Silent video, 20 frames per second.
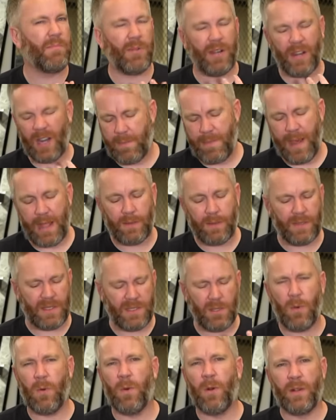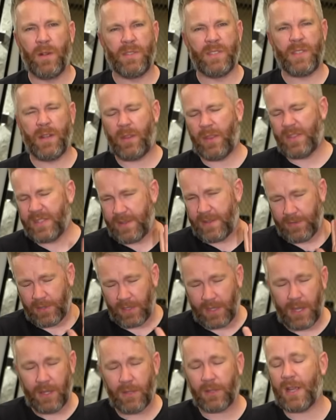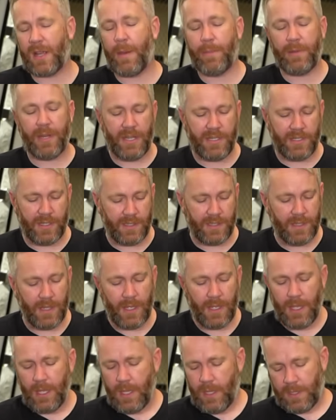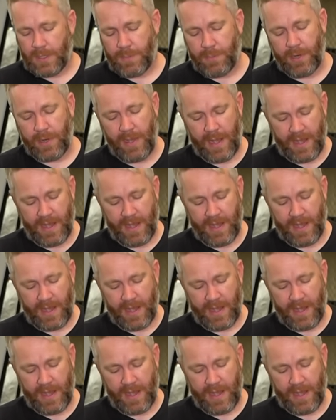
bringing it back with these horns and all these different color combinations. It's pretty